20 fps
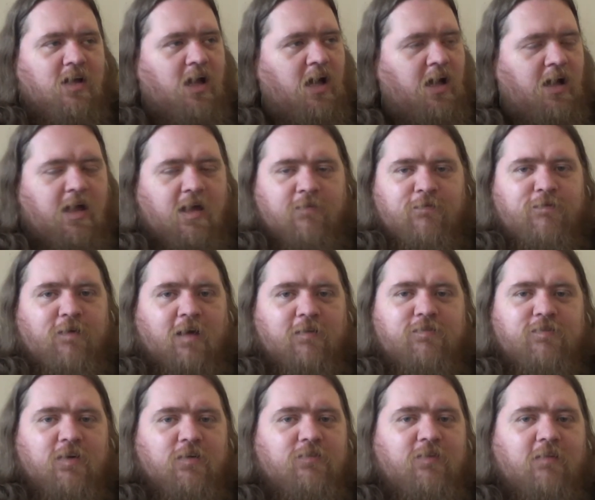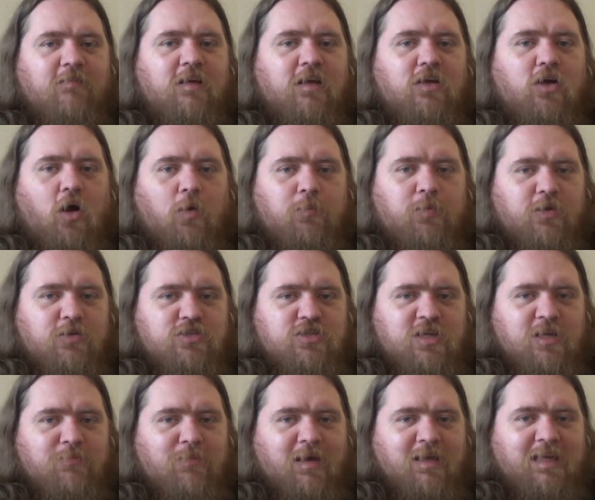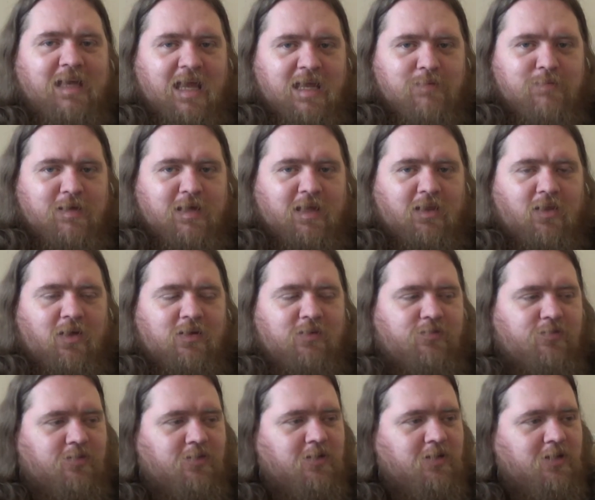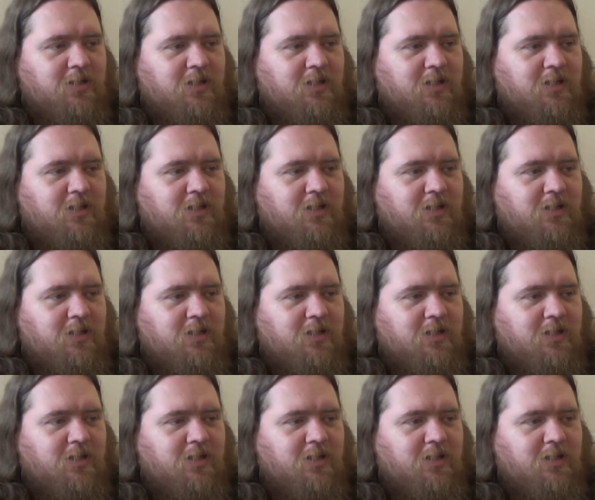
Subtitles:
I feel very accomplished in my gaming life.